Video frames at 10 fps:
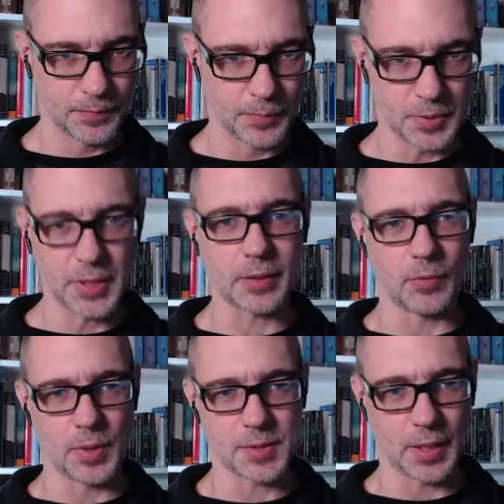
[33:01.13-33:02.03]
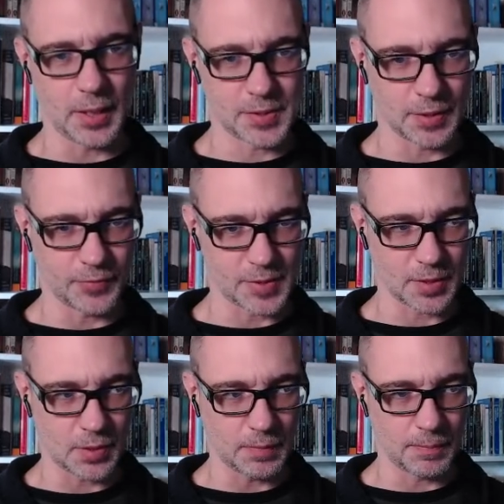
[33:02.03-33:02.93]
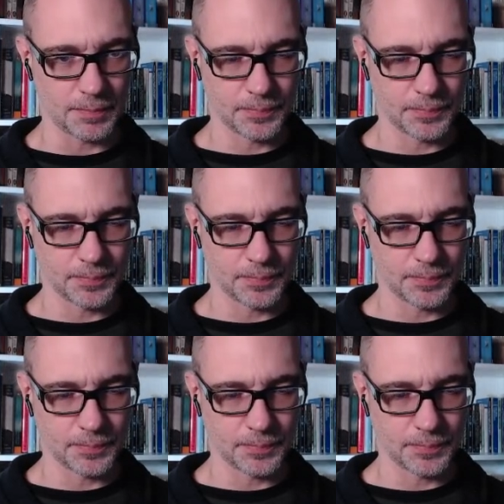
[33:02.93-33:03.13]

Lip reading: Particularly once I had stuff asleep.